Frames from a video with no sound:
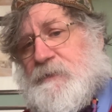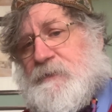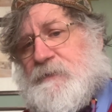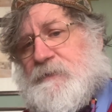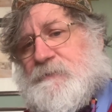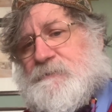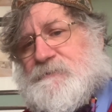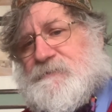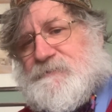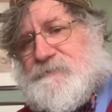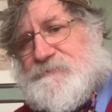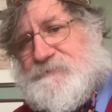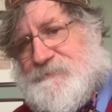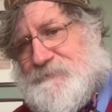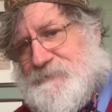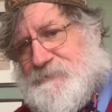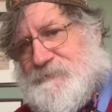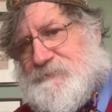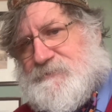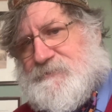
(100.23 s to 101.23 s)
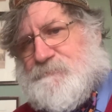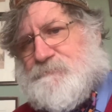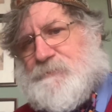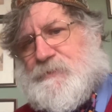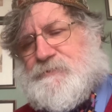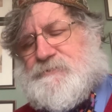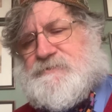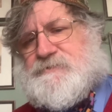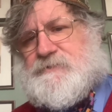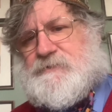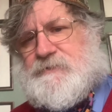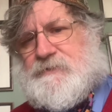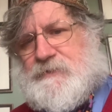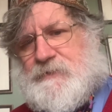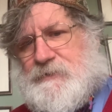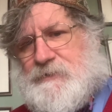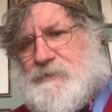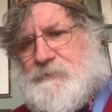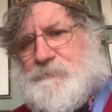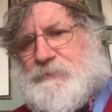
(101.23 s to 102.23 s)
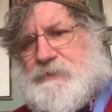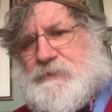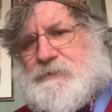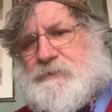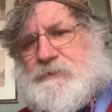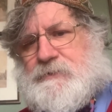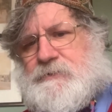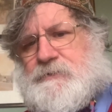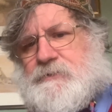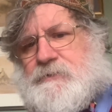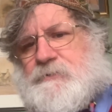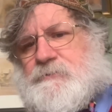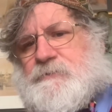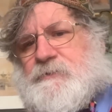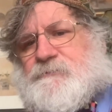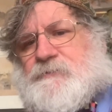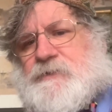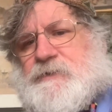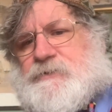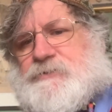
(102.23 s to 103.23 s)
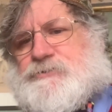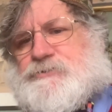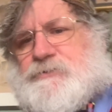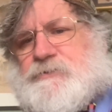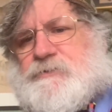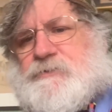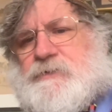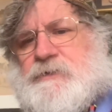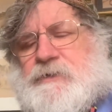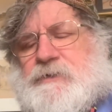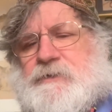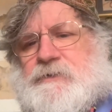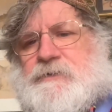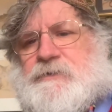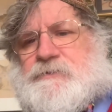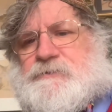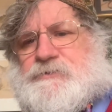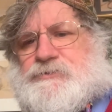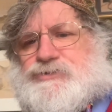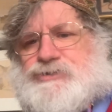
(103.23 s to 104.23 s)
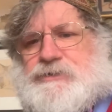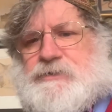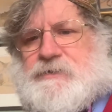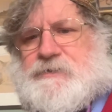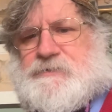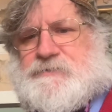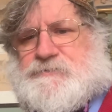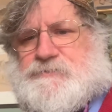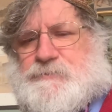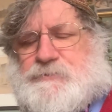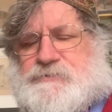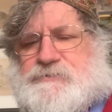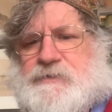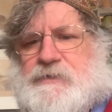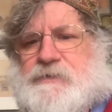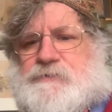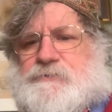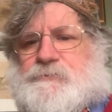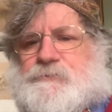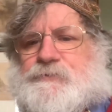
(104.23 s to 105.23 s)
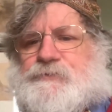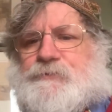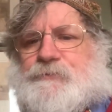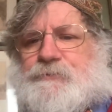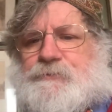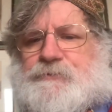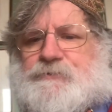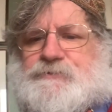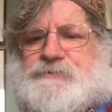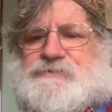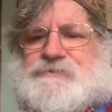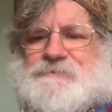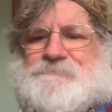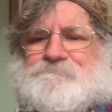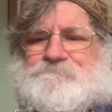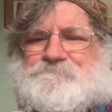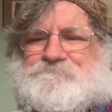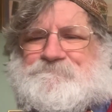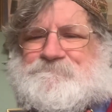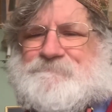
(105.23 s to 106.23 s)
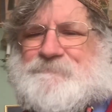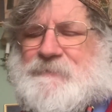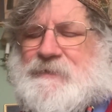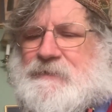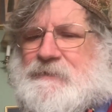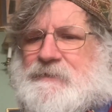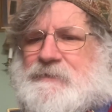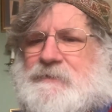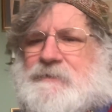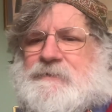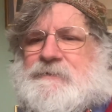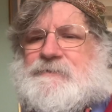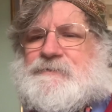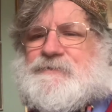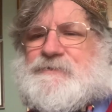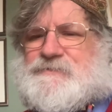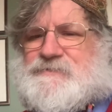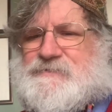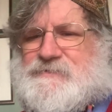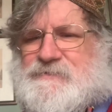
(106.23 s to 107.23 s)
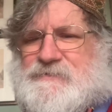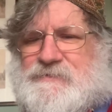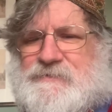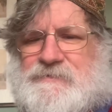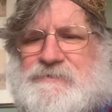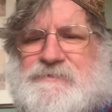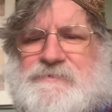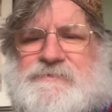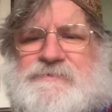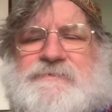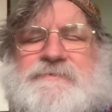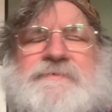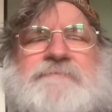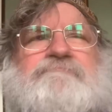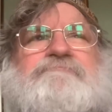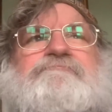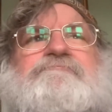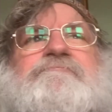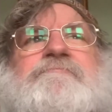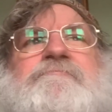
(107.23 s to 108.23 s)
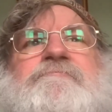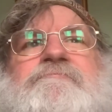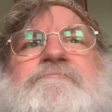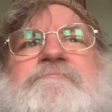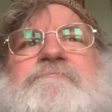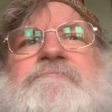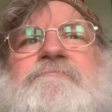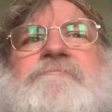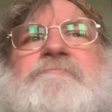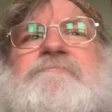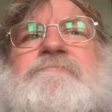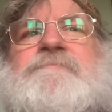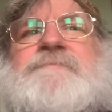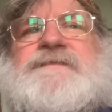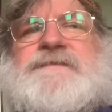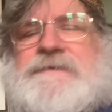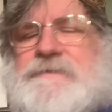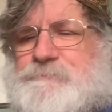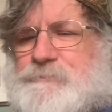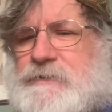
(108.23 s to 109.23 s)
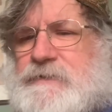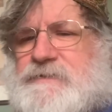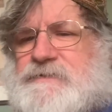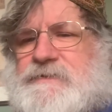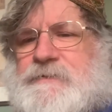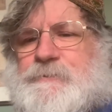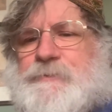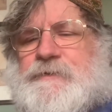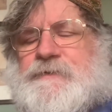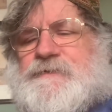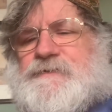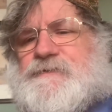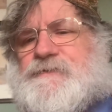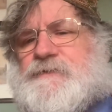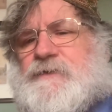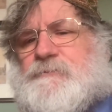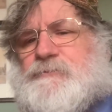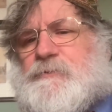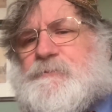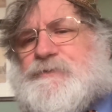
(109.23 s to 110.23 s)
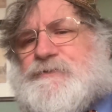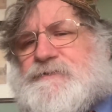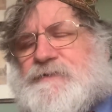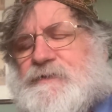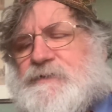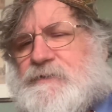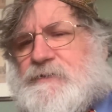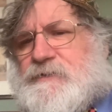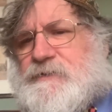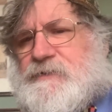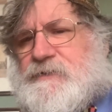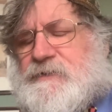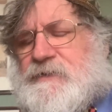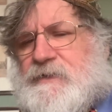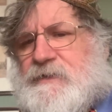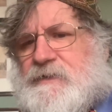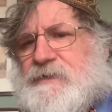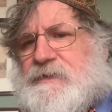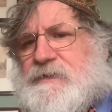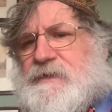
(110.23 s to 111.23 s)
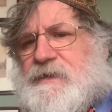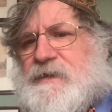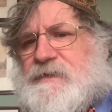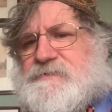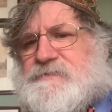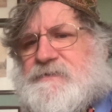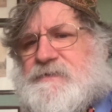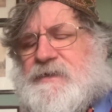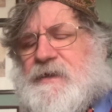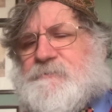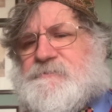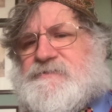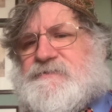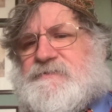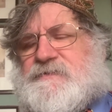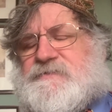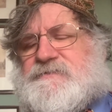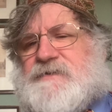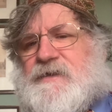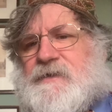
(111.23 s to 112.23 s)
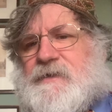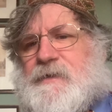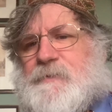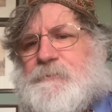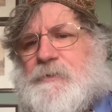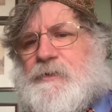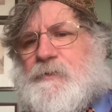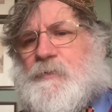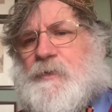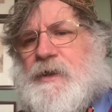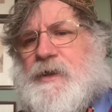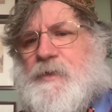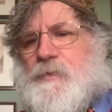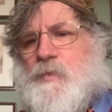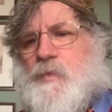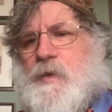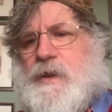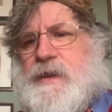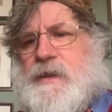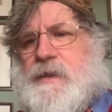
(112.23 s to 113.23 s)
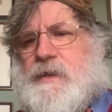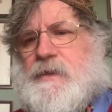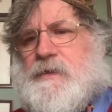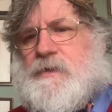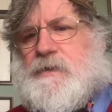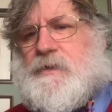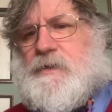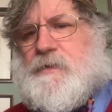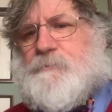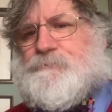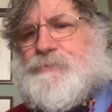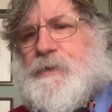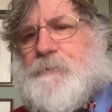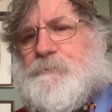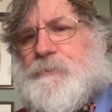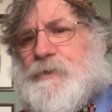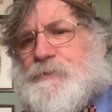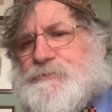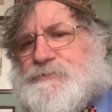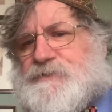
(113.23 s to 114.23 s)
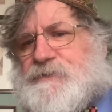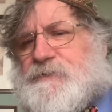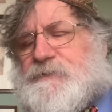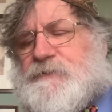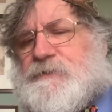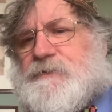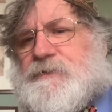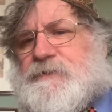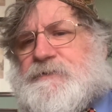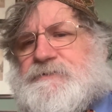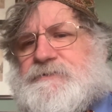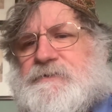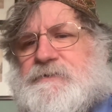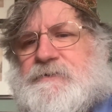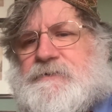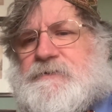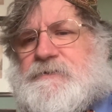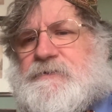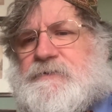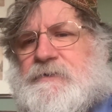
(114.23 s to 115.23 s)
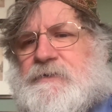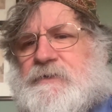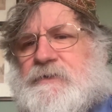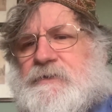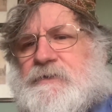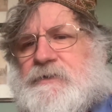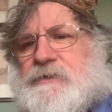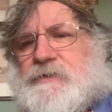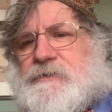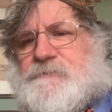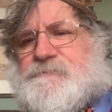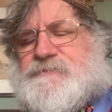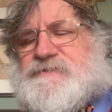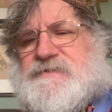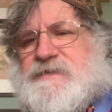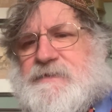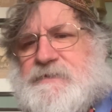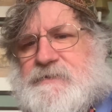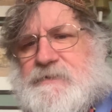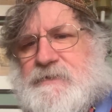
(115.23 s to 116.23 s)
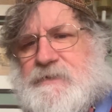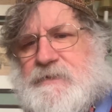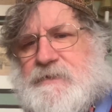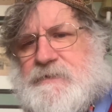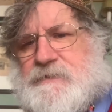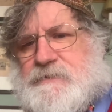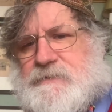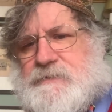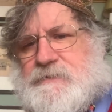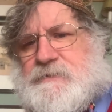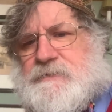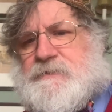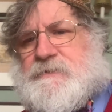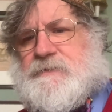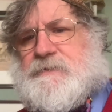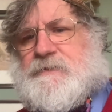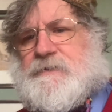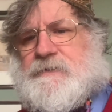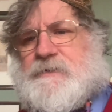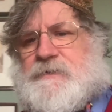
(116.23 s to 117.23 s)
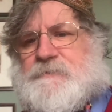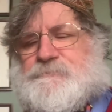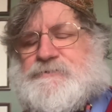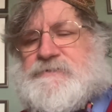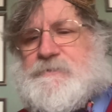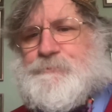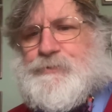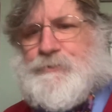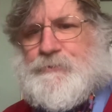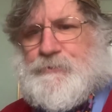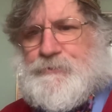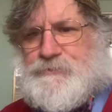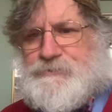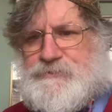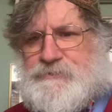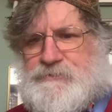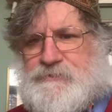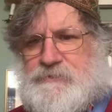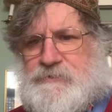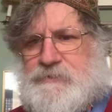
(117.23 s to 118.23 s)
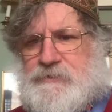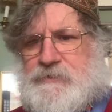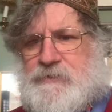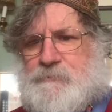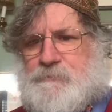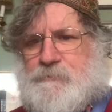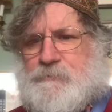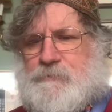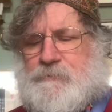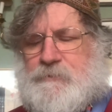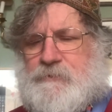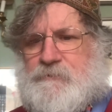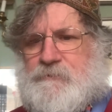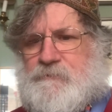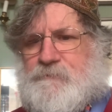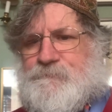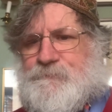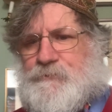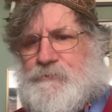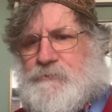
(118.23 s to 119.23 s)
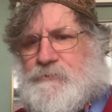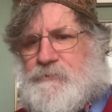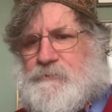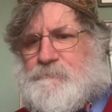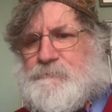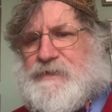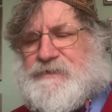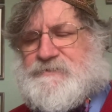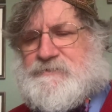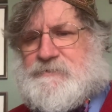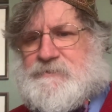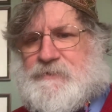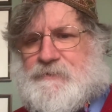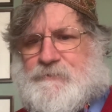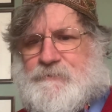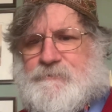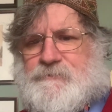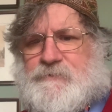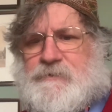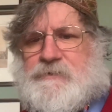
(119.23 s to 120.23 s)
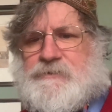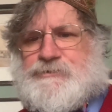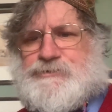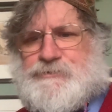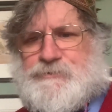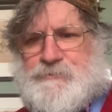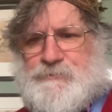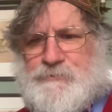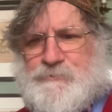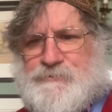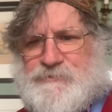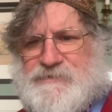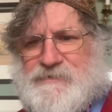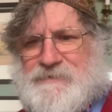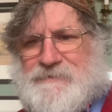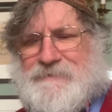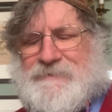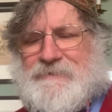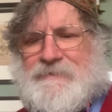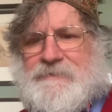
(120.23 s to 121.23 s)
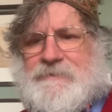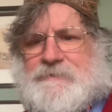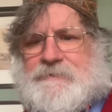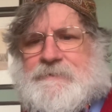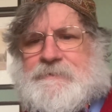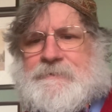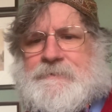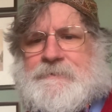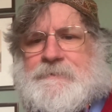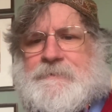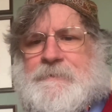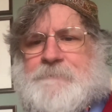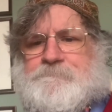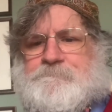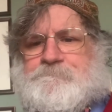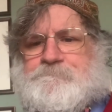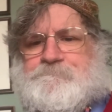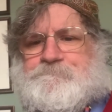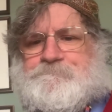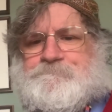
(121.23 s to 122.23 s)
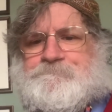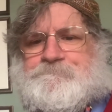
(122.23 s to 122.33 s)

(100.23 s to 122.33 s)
the third and most alarming revelation that she had suicidal thoughts, this is deeply, deeply disturbing, particularly as it comes at a time when we are promoting the idea of seeking support for mental health issues. I